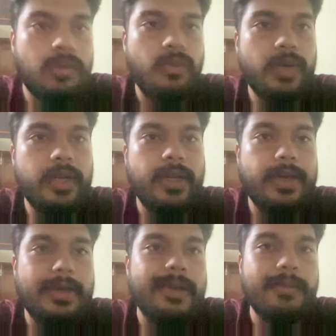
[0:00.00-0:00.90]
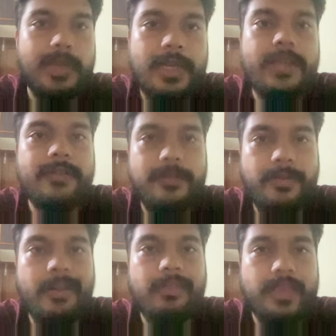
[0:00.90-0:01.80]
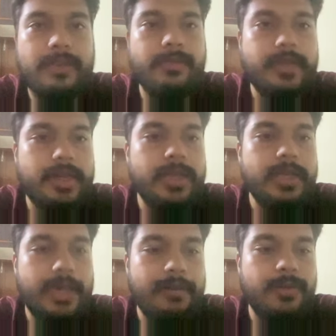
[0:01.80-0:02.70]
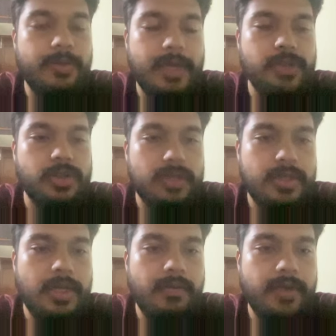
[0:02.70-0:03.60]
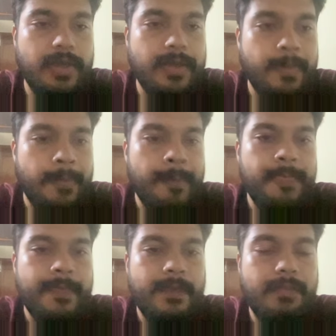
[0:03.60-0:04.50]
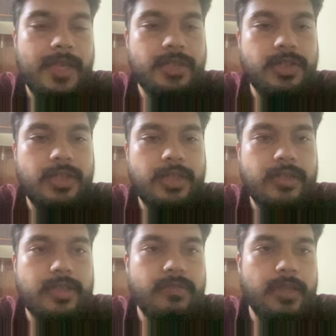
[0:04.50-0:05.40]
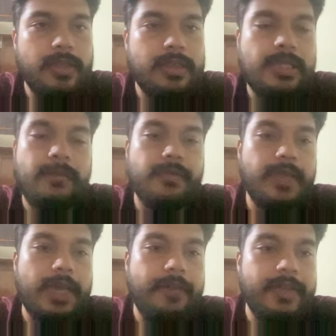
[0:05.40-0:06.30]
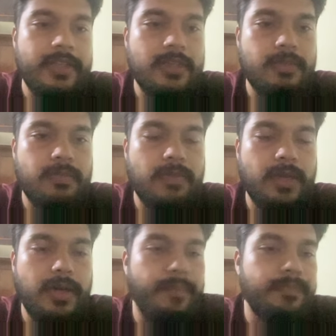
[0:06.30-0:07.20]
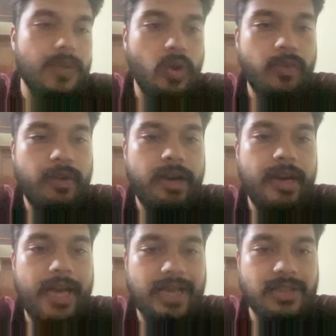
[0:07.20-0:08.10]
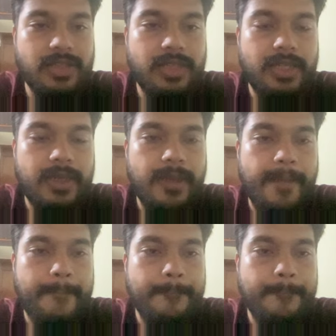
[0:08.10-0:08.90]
work. I believe one thing we really have to make sure is that we make sure that these methods that we have overridden actually